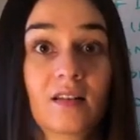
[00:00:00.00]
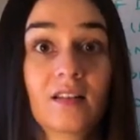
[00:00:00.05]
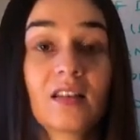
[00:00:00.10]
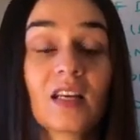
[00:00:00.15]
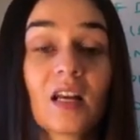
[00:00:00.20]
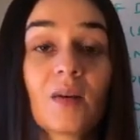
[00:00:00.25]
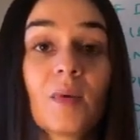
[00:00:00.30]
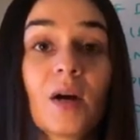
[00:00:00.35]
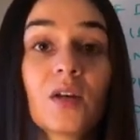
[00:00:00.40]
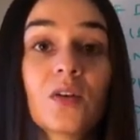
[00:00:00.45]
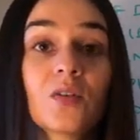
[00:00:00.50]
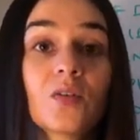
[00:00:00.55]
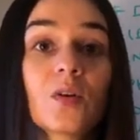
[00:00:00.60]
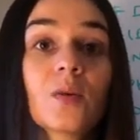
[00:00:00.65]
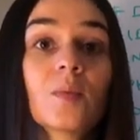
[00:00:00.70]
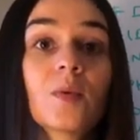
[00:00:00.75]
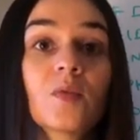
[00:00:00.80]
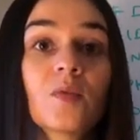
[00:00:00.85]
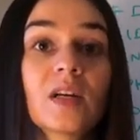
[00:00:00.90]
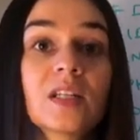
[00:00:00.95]
think about your
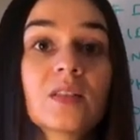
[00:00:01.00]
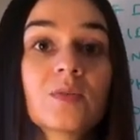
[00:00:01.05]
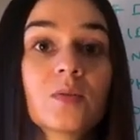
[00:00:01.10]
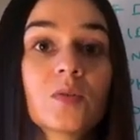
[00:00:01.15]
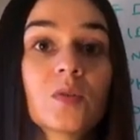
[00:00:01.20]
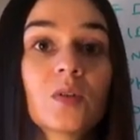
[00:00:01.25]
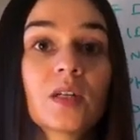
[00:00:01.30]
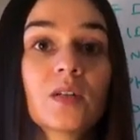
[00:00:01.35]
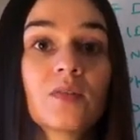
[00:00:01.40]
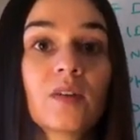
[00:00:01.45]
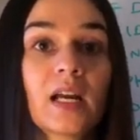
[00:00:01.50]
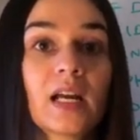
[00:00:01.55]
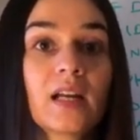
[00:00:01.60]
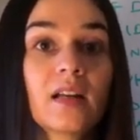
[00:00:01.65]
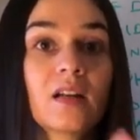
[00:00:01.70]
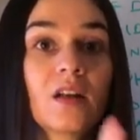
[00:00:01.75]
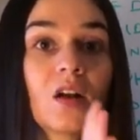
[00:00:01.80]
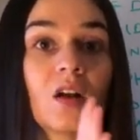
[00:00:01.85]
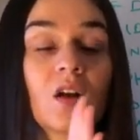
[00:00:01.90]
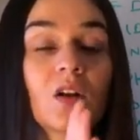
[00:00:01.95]
normal respiratory
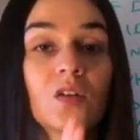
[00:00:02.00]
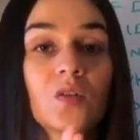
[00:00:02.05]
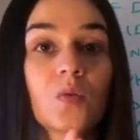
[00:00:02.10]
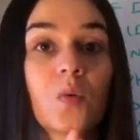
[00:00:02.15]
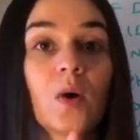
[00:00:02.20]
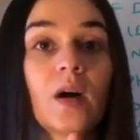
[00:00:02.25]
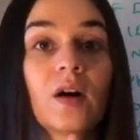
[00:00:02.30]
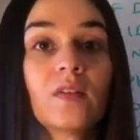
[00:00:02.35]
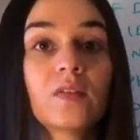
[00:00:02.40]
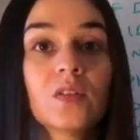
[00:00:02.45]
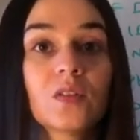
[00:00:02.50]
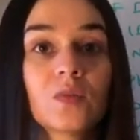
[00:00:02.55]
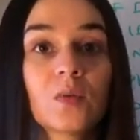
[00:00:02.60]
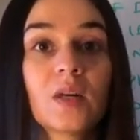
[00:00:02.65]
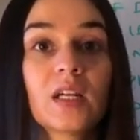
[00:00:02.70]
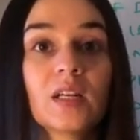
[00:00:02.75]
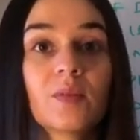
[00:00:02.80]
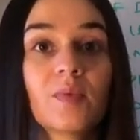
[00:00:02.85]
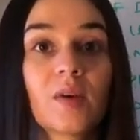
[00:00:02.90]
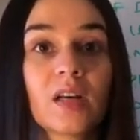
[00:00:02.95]
rate, 12 to
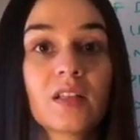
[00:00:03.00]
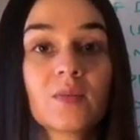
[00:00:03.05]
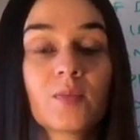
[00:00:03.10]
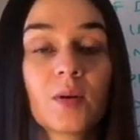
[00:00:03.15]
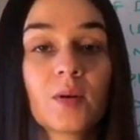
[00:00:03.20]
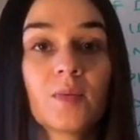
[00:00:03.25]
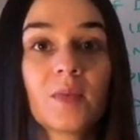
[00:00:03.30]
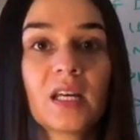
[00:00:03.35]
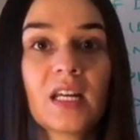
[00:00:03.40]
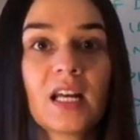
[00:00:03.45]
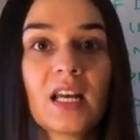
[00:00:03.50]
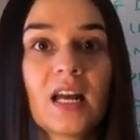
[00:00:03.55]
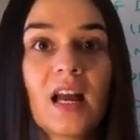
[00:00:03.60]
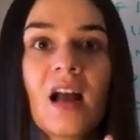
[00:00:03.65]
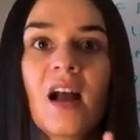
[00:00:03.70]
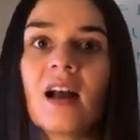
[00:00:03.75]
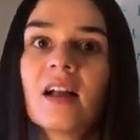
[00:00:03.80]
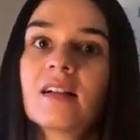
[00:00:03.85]
20 breaths per minute.